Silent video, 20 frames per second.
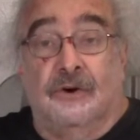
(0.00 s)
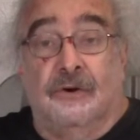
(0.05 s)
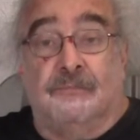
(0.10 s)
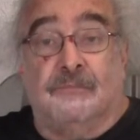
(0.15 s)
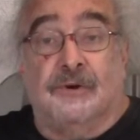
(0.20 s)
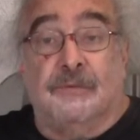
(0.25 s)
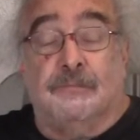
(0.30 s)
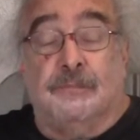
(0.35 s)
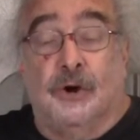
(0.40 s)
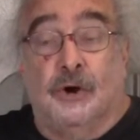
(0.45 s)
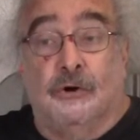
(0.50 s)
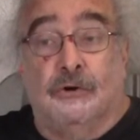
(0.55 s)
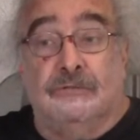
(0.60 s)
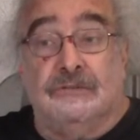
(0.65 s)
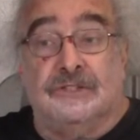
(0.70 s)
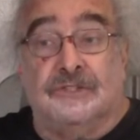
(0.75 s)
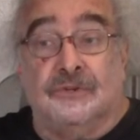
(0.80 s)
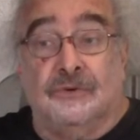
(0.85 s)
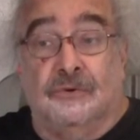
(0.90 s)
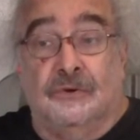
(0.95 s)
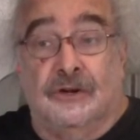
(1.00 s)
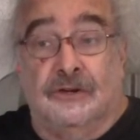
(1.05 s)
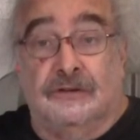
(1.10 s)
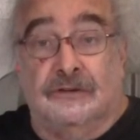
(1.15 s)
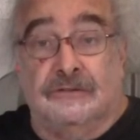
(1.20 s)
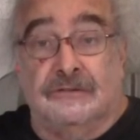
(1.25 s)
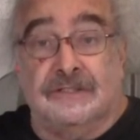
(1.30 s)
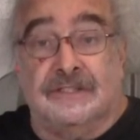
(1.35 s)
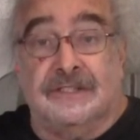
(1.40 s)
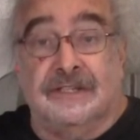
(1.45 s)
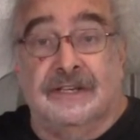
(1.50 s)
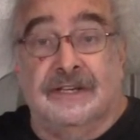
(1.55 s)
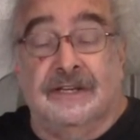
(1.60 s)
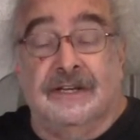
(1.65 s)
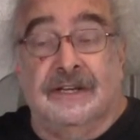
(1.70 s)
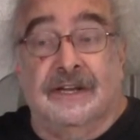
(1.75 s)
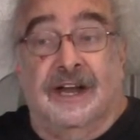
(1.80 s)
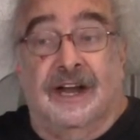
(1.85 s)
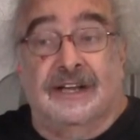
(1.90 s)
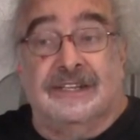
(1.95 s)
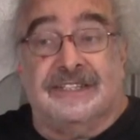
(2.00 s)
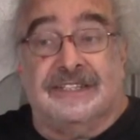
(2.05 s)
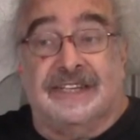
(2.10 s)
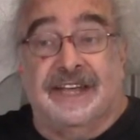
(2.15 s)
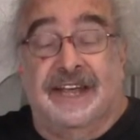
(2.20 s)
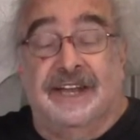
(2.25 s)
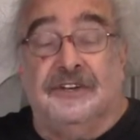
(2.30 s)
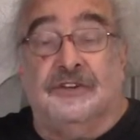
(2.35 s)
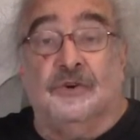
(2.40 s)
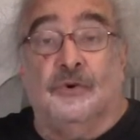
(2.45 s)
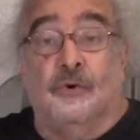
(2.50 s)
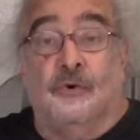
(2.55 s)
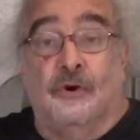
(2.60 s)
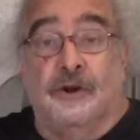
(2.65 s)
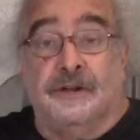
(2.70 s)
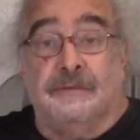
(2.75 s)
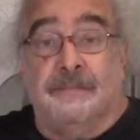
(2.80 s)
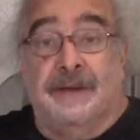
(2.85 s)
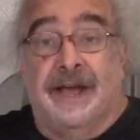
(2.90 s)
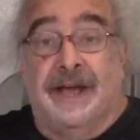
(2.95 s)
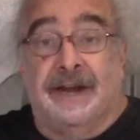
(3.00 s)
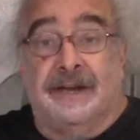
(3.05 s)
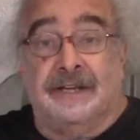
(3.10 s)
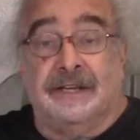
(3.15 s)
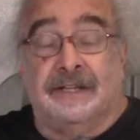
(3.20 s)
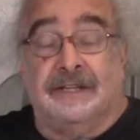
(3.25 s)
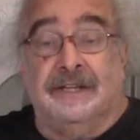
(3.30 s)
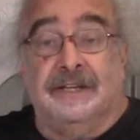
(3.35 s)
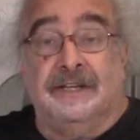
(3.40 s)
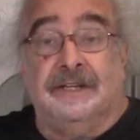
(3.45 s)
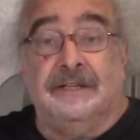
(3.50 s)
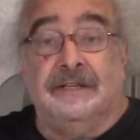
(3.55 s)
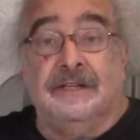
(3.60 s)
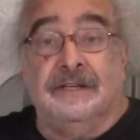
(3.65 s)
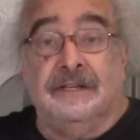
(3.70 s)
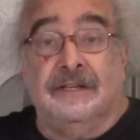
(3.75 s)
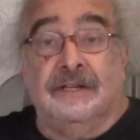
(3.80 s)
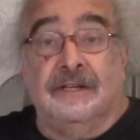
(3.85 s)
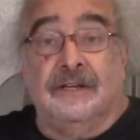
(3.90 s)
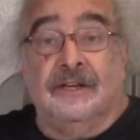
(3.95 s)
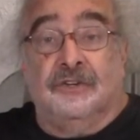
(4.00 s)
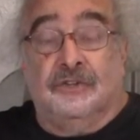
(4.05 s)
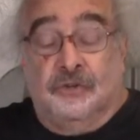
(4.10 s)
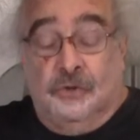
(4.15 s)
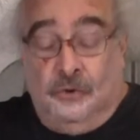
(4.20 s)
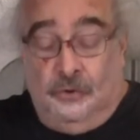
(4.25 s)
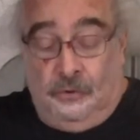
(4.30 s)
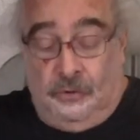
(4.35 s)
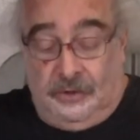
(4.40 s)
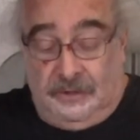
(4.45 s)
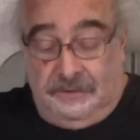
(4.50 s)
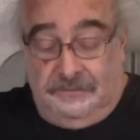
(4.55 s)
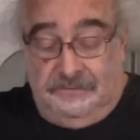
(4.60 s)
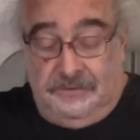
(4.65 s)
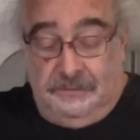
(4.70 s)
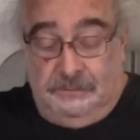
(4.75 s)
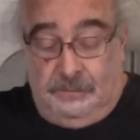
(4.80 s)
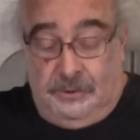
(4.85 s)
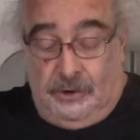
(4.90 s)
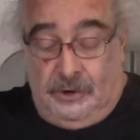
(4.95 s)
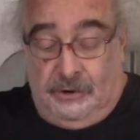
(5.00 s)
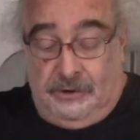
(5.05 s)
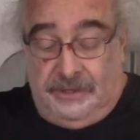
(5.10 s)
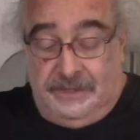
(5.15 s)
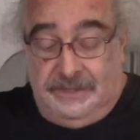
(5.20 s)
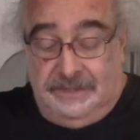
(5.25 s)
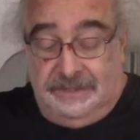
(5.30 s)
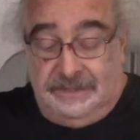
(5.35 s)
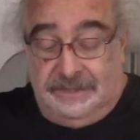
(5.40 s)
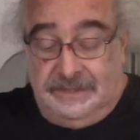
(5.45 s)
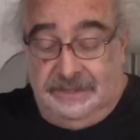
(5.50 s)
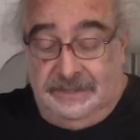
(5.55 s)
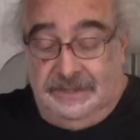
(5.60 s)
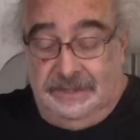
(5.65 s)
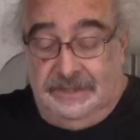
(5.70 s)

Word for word: or proposed orders are sent automatically to all of the parties.